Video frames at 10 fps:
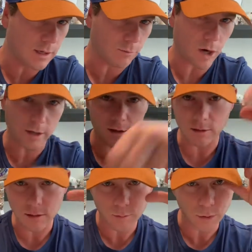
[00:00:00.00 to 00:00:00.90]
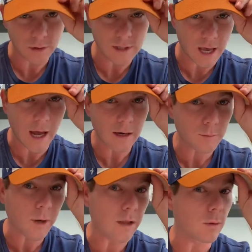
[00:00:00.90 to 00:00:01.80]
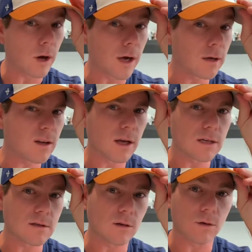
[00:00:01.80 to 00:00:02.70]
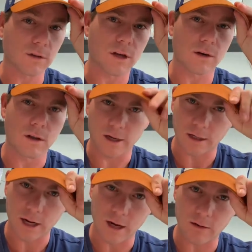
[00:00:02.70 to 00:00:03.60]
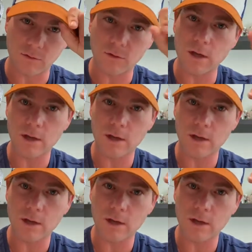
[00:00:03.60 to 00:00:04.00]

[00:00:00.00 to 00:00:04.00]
rocking the Durham Bulls hat, by the way, as a North Carolina native.